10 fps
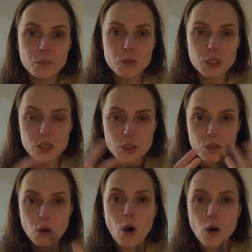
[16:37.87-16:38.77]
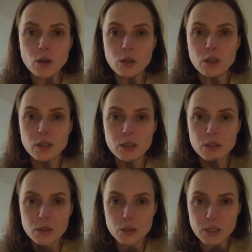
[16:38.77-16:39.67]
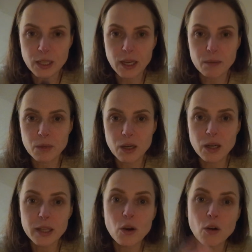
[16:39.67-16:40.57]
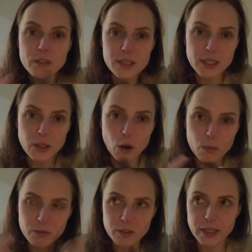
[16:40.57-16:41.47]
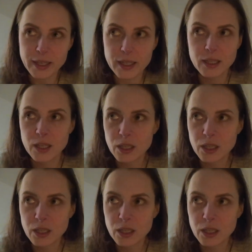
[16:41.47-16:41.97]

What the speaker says: just talk to the camera, and obviously, hopefully,